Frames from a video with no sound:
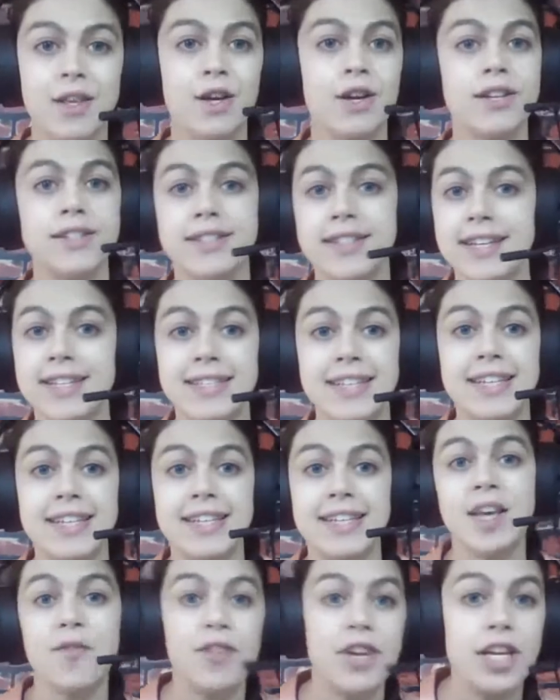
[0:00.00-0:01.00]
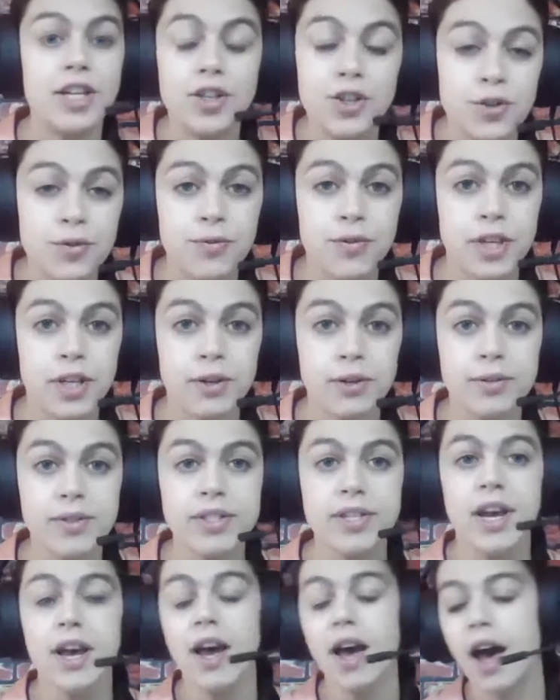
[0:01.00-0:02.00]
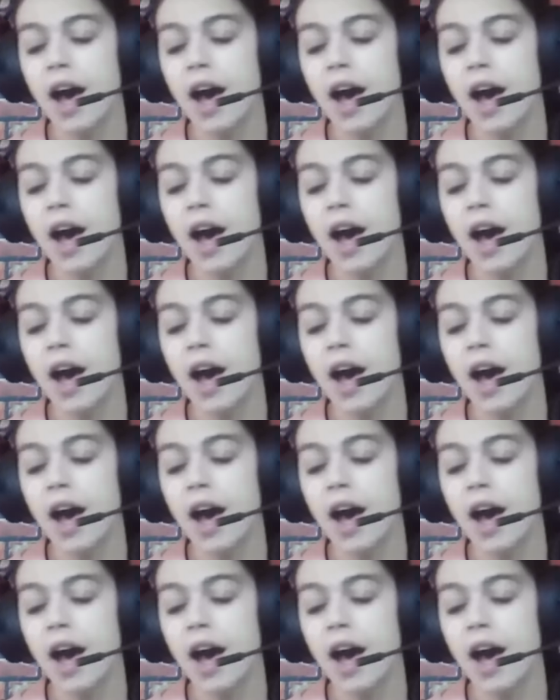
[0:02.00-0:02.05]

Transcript: there's, let's say, 72 views.